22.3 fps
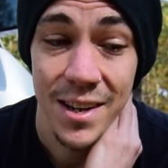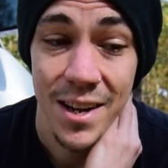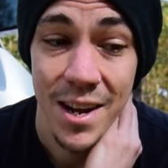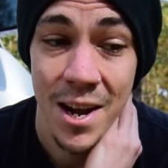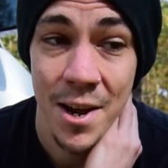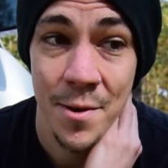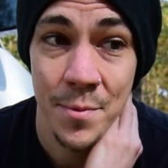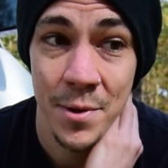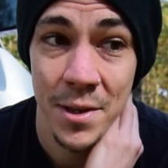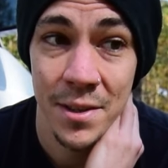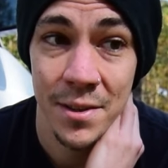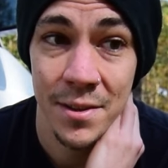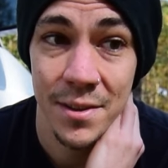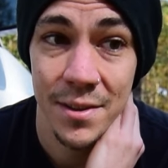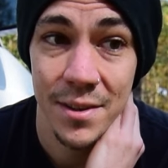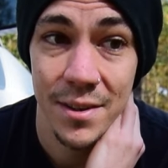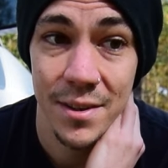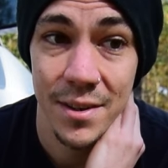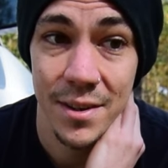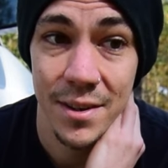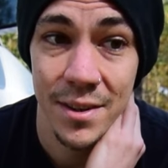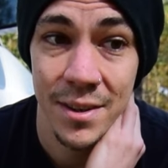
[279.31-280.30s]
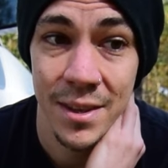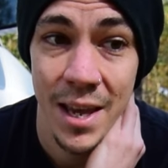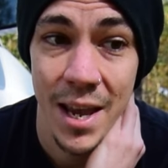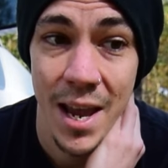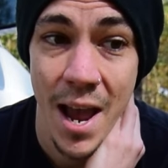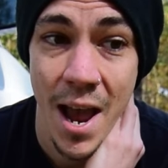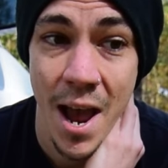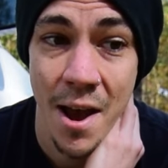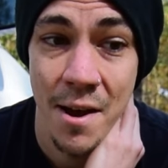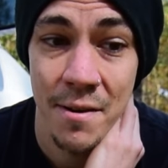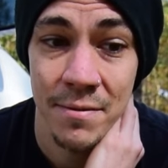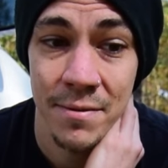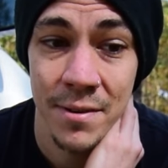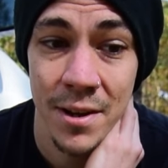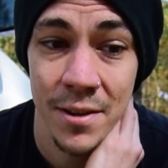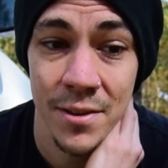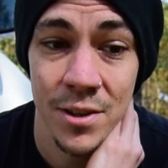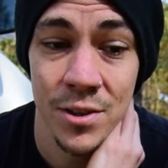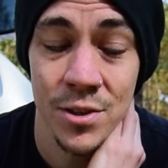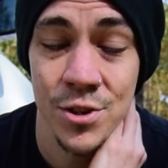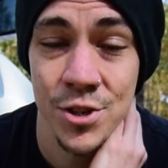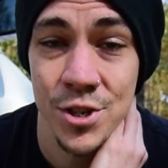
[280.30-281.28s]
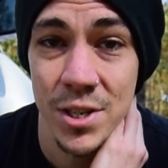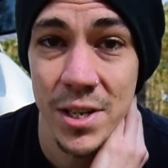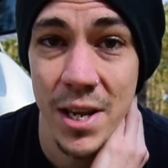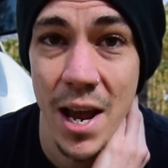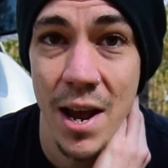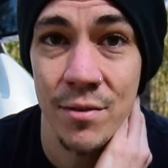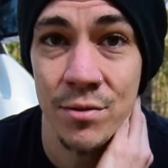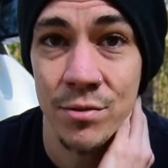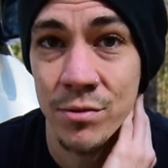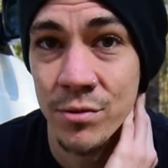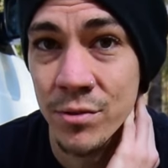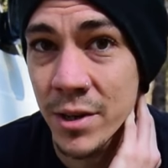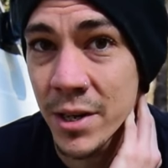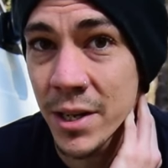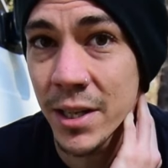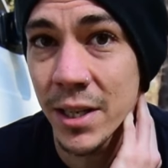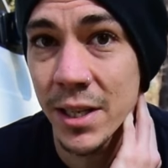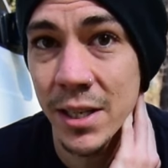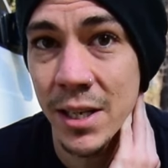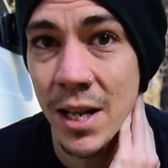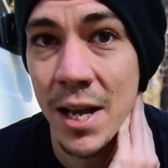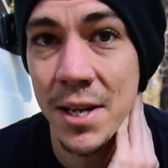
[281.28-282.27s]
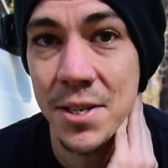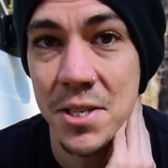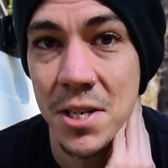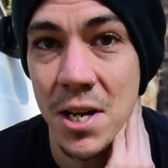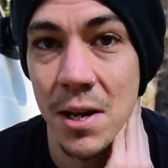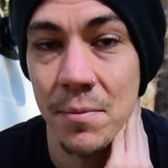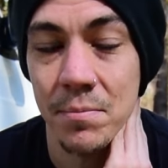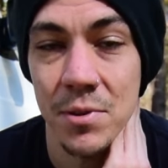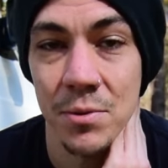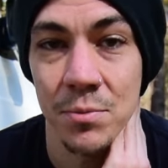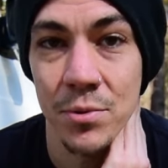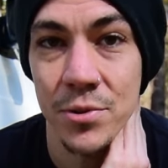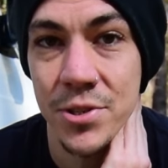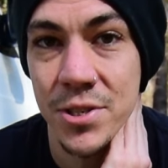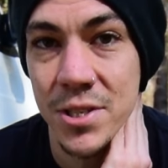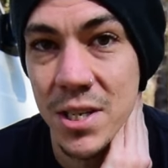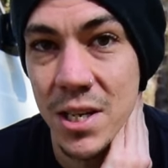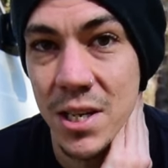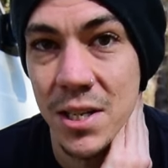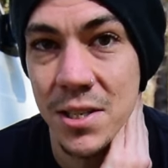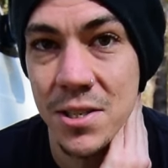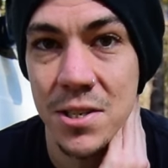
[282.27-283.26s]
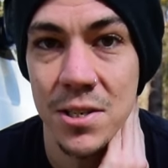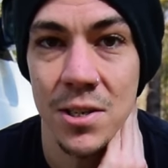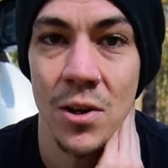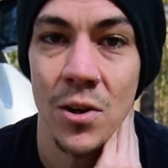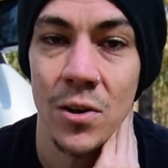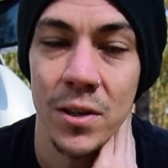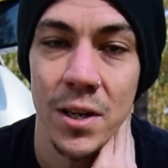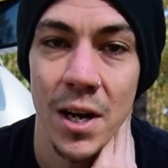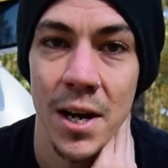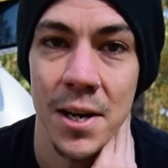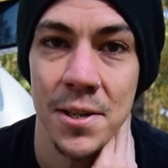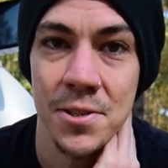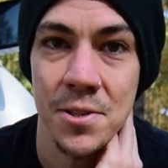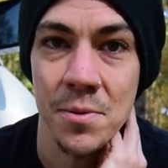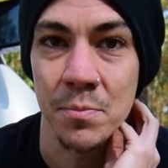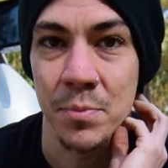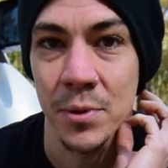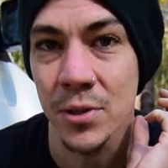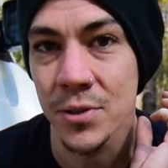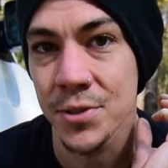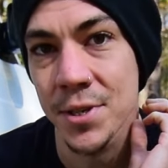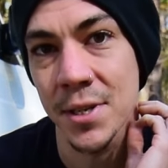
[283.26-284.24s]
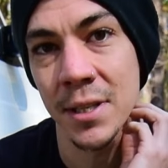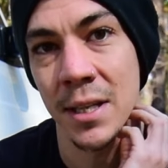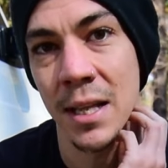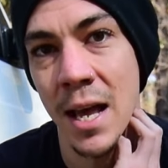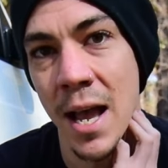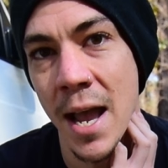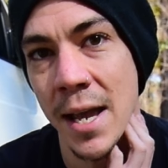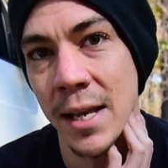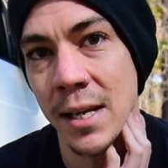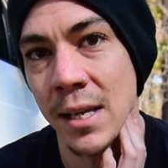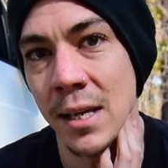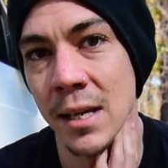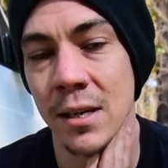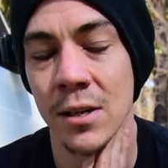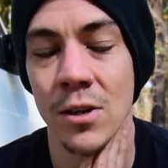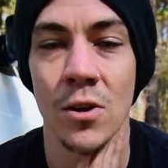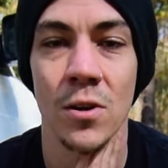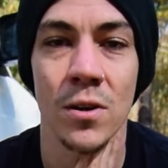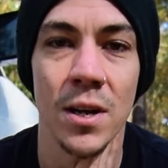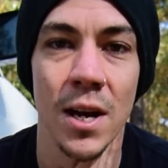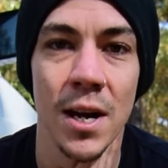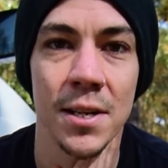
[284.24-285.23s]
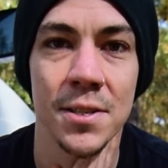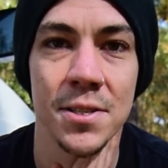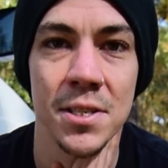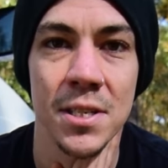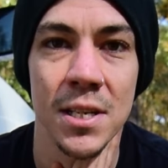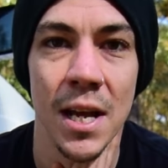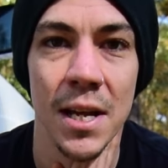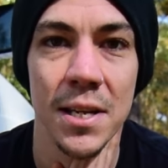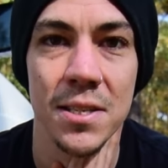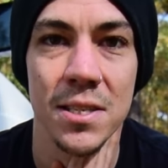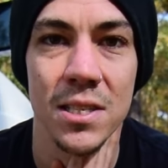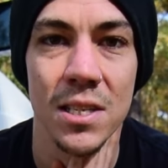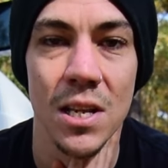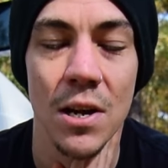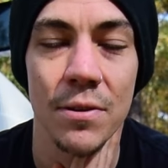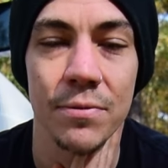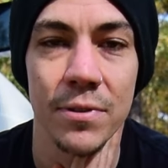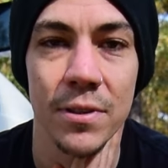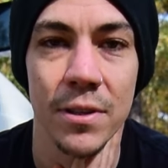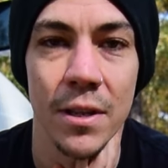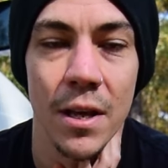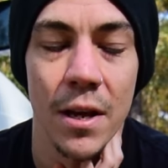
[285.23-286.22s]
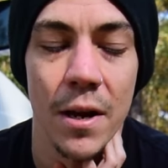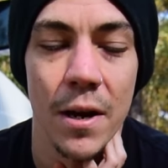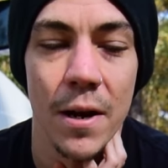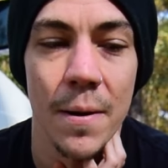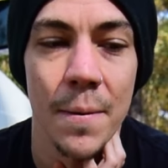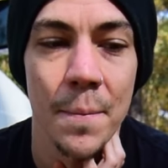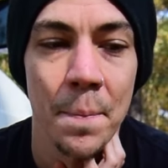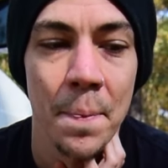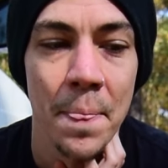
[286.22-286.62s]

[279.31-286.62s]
I mean, they usually have really nice comfortable seats and all kinds of built-in lighting and all kinds of nice stuff in there,